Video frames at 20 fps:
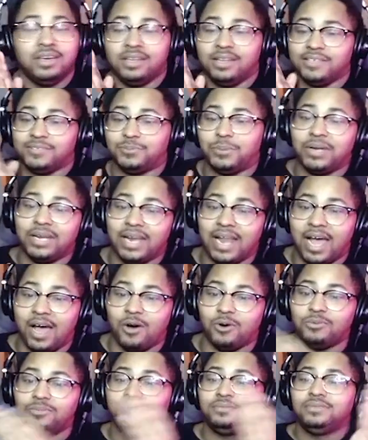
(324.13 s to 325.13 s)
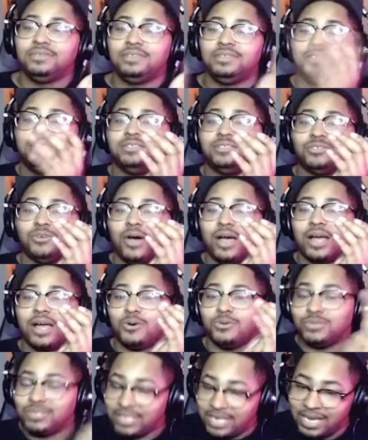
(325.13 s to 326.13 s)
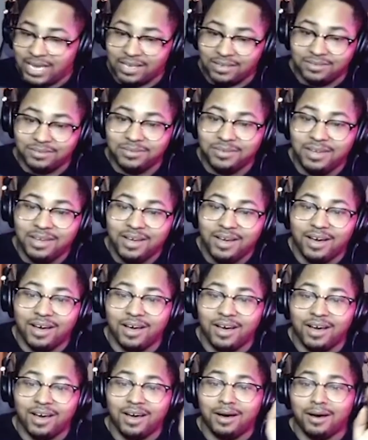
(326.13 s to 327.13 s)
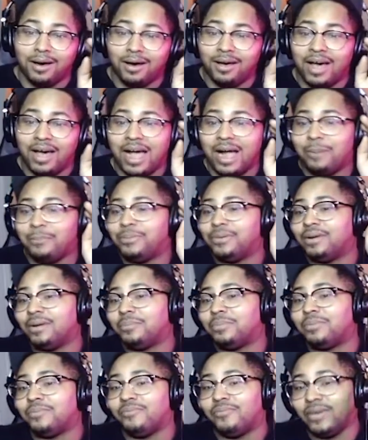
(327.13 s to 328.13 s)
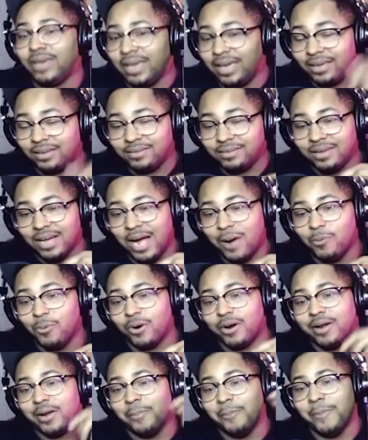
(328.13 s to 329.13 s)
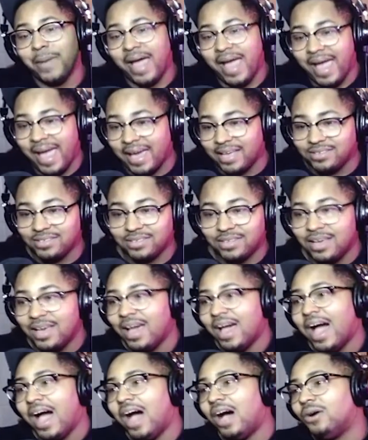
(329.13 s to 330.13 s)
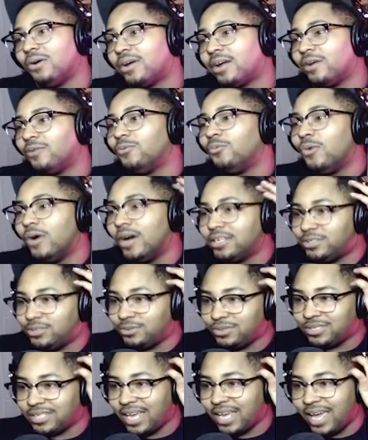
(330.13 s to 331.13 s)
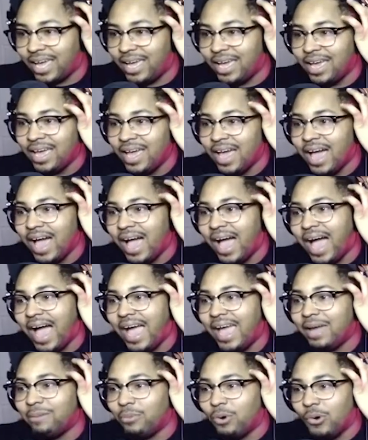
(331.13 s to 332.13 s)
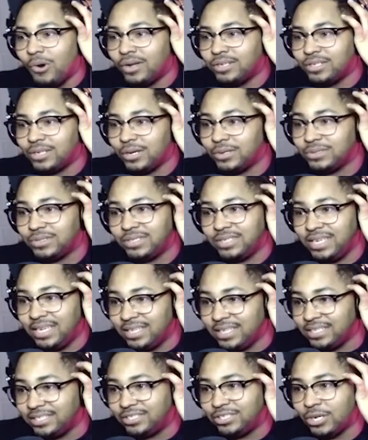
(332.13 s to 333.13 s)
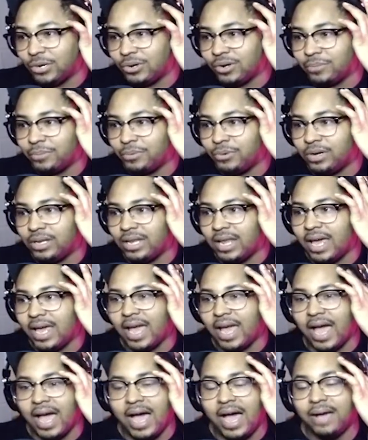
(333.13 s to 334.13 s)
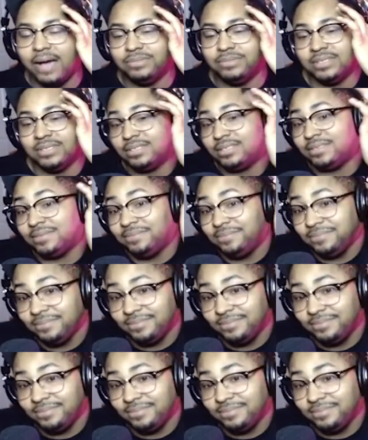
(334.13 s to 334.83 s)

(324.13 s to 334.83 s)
Let's put it out so I can go see it. I put up a vent. I'm wearing a mask. I don't care what you say. I am going to go see this Joker, boy. Like, I'm just.